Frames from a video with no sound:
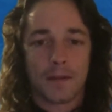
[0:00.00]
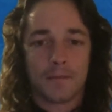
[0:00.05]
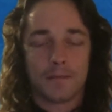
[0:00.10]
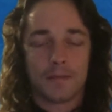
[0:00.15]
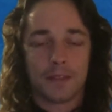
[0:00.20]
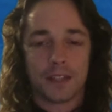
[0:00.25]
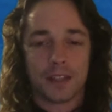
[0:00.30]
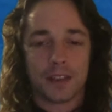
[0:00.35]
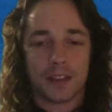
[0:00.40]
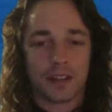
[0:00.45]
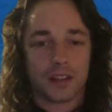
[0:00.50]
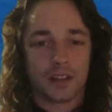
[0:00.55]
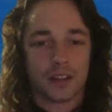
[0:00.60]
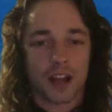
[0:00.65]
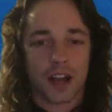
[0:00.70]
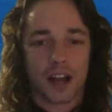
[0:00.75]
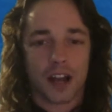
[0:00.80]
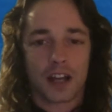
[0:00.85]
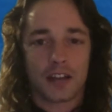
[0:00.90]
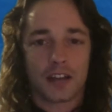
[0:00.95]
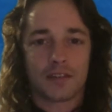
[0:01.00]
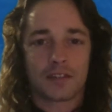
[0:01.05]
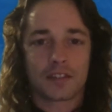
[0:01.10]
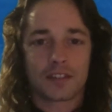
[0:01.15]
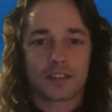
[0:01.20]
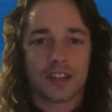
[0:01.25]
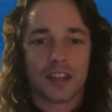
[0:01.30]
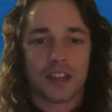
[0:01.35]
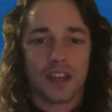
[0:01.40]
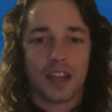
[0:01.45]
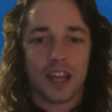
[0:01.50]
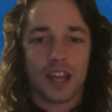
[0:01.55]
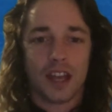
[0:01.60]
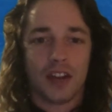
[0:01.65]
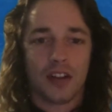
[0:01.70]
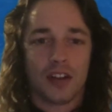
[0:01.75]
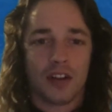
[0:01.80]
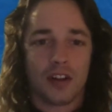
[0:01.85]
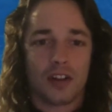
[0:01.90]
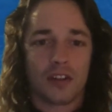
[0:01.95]
in their lives, and
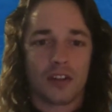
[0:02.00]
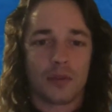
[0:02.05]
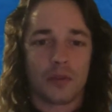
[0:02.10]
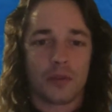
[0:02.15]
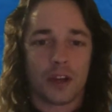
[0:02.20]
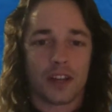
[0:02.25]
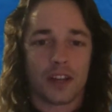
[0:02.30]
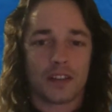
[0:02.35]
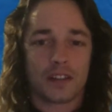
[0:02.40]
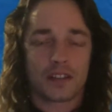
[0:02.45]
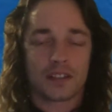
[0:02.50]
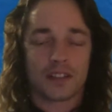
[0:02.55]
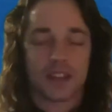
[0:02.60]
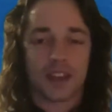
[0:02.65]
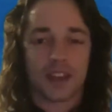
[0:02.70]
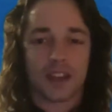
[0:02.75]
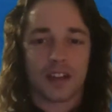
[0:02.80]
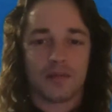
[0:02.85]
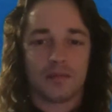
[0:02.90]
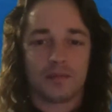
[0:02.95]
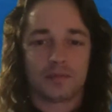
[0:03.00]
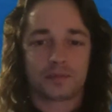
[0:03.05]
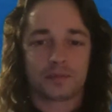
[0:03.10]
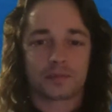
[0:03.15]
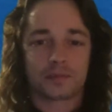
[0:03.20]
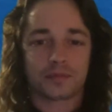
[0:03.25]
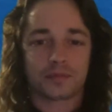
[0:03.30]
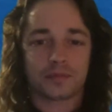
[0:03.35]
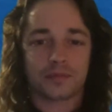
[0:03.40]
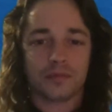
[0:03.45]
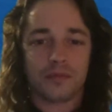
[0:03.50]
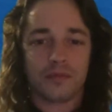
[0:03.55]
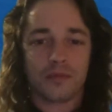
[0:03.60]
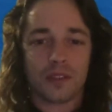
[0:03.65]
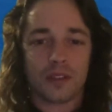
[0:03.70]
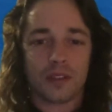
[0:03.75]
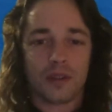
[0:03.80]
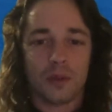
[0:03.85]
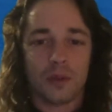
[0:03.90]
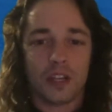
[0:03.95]
all the ways that
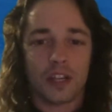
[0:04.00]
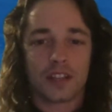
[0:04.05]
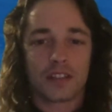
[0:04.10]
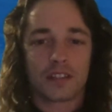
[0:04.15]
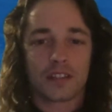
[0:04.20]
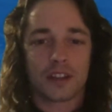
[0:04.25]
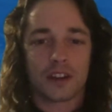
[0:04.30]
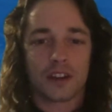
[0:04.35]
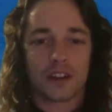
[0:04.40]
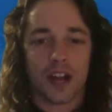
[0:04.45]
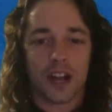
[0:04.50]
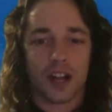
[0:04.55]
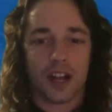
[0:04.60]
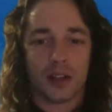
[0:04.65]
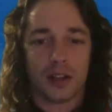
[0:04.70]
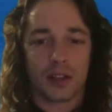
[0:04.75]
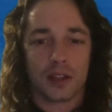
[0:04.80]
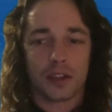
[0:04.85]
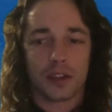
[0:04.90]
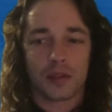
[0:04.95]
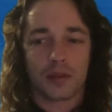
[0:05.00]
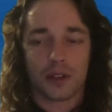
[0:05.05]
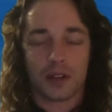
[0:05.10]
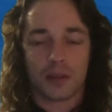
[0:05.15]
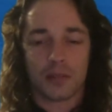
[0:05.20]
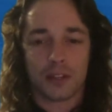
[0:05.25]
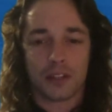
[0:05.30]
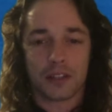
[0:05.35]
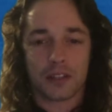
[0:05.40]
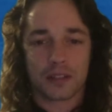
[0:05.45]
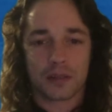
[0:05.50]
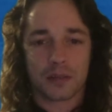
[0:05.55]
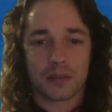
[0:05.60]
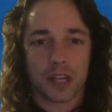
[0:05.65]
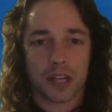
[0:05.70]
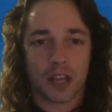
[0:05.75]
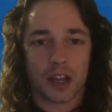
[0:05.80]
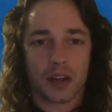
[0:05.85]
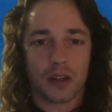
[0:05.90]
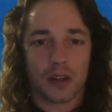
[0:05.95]
we consider health, what it means to be
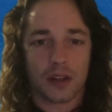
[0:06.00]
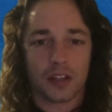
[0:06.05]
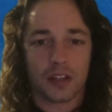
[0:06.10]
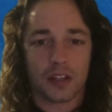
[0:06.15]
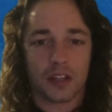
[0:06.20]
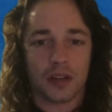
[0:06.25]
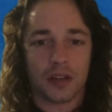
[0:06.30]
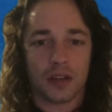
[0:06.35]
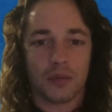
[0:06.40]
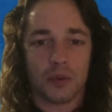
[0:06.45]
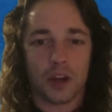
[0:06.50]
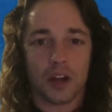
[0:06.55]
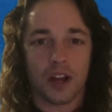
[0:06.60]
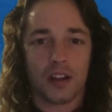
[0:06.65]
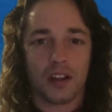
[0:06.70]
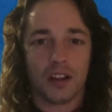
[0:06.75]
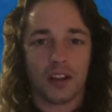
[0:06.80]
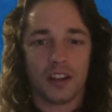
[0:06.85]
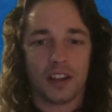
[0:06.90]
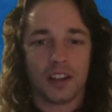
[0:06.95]
healthy and well.